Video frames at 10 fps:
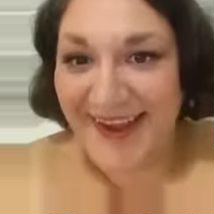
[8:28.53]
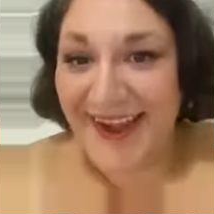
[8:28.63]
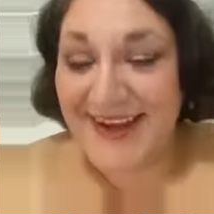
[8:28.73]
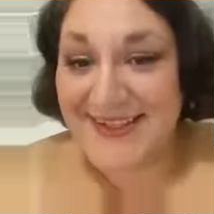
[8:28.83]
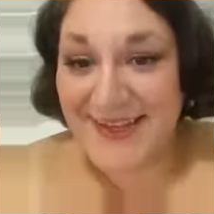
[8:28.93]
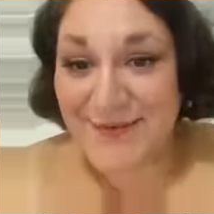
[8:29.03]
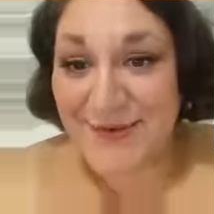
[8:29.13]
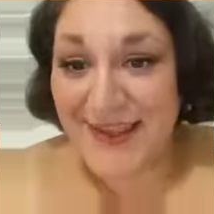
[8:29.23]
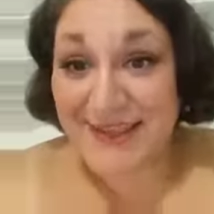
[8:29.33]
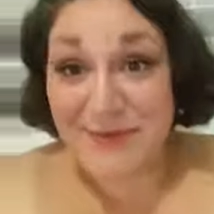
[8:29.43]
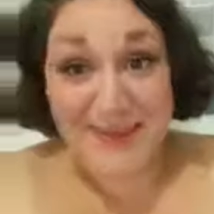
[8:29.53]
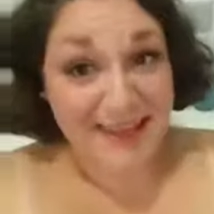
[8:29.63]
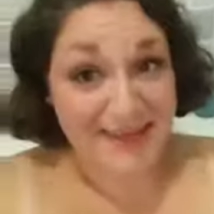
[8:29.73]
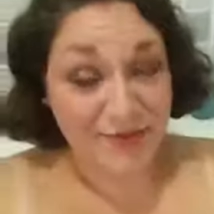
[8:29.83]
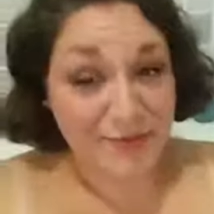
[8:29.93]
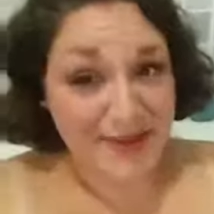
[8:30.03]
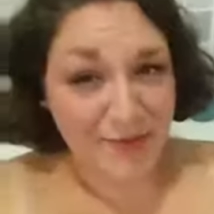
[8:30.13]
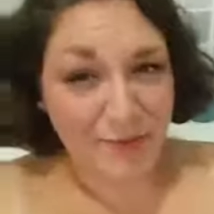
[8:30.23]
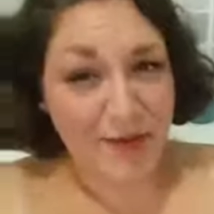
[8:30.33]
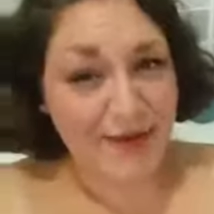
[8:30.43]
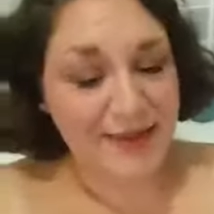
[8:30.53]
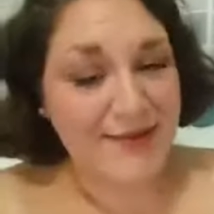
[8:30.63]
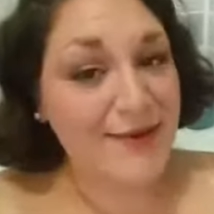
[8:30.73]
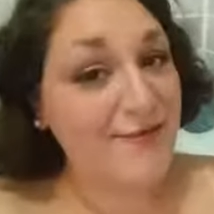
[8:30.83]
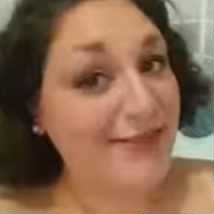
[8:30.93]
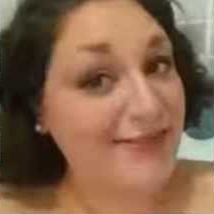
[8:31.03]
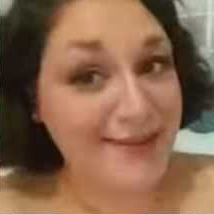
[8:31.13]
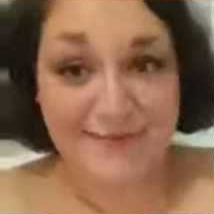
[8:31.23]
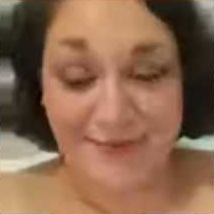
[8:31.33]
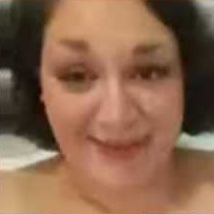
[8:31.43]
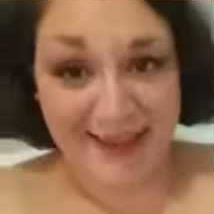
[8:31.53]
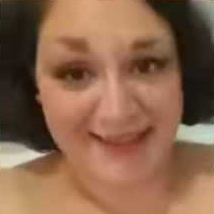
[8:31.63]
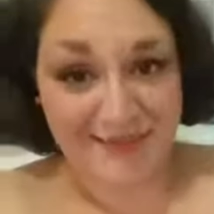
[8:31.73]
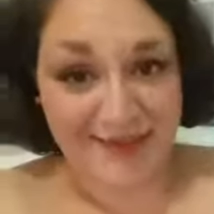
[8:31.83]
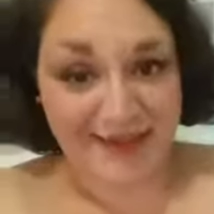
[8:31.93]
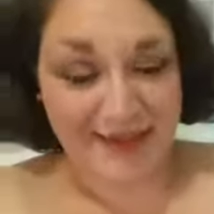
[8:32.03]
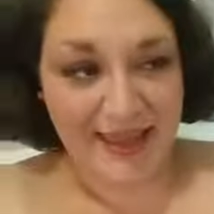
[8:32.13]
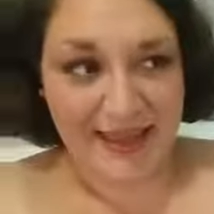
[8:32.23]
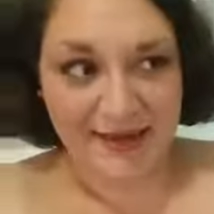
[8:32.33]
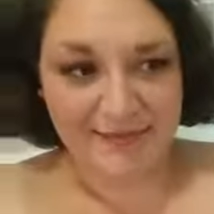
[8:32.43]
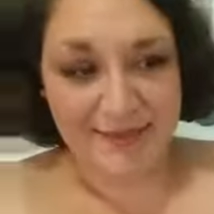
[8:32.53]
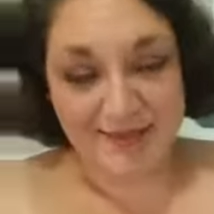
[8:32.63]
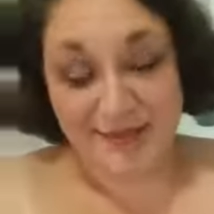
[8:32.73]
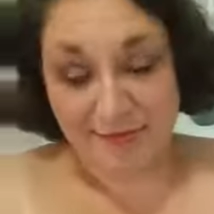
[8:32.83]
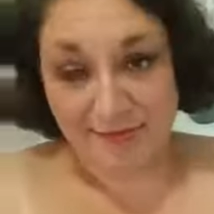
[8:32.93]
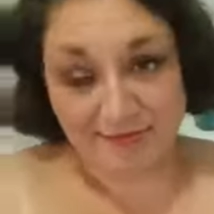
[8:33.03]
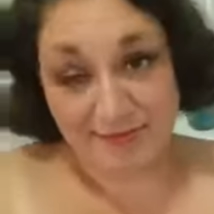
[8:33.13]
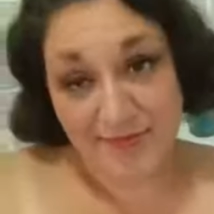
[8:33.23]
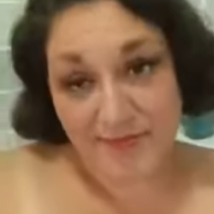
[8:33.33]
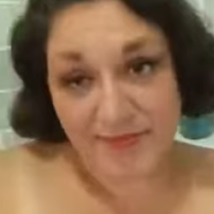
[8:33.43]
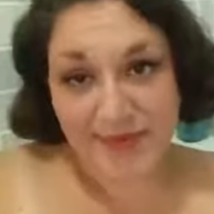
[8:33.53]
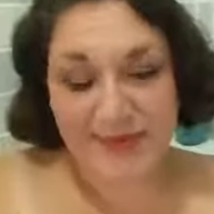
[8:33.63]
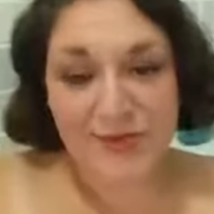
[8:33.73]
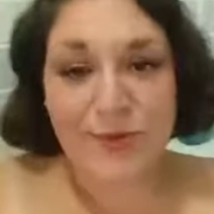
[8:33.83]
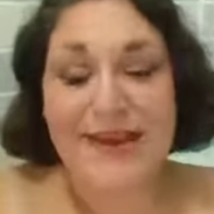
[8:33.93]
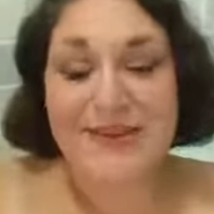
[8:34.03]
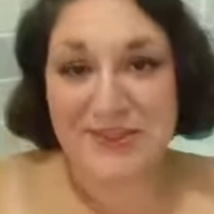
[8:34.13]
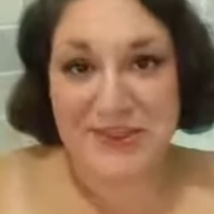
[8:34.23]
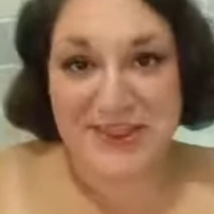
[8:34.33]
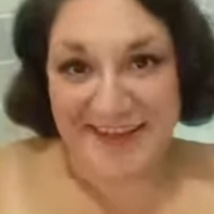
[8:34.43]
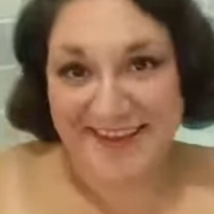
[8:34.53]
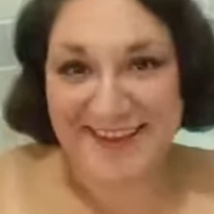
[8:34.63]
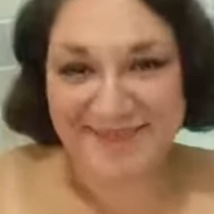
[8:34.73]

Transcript: I discovered that to be the case for me. Well, even if I live philosophy, and it's great to think.